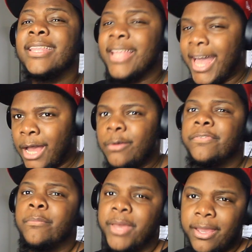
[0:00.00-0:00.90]
The
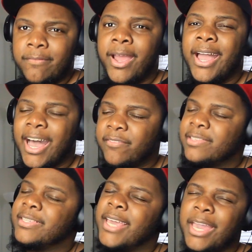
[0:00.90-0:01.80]
alphabet, right?
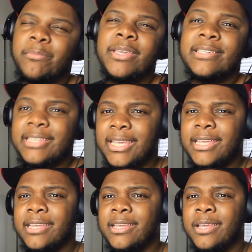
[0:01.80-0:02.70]
Obviously,
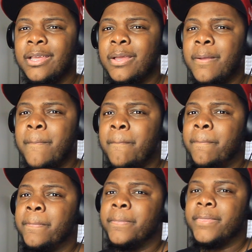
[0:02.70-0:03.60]
ABC,
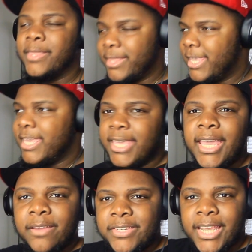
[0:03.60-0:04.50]
D,
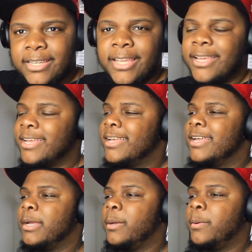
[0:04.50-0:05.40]
E, F, G.
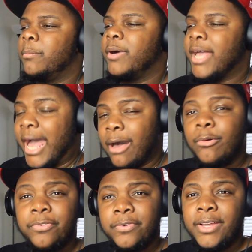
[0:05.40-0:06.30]
But
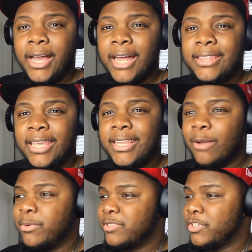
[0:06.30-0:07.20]
Alf, I think
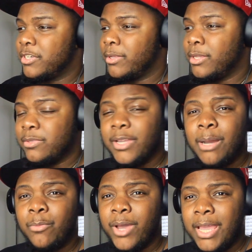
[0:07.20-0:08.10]
that was a show that used to
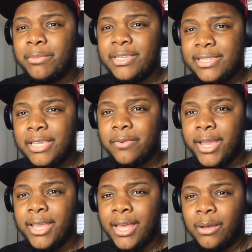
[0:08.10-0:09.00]
come on ABC,
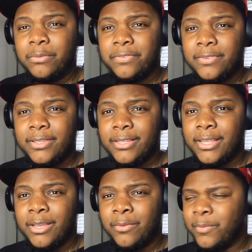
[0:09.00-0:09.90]
right? Alf,
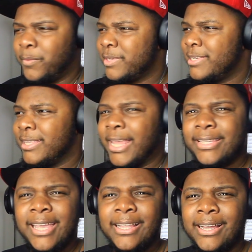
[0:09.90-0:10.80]
wasn't it
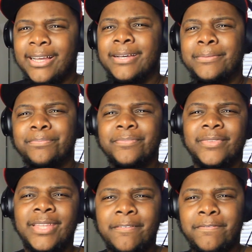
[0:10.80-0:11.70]
like that?
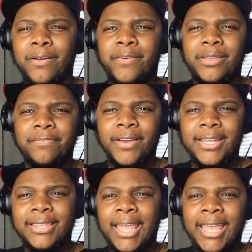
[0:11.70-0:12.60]
That furry
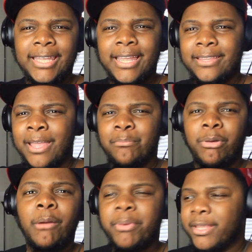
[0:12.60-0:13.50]
fucking thing, that
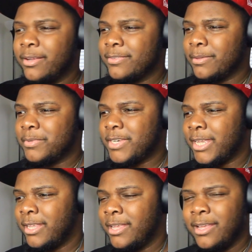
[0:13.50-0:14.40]
puppet or some
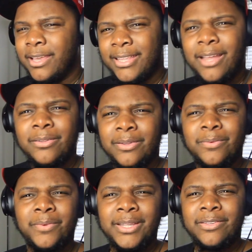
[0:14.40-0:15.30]
shit? Isn't
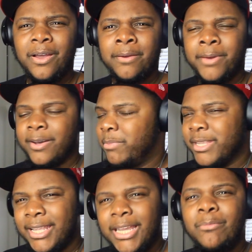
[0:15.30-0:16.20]
that what he talking about? But
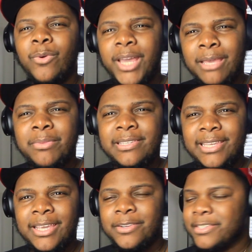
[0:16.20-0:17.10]
did it come on
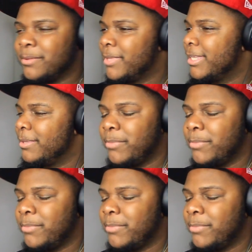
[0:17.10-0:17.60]
ABC or something like?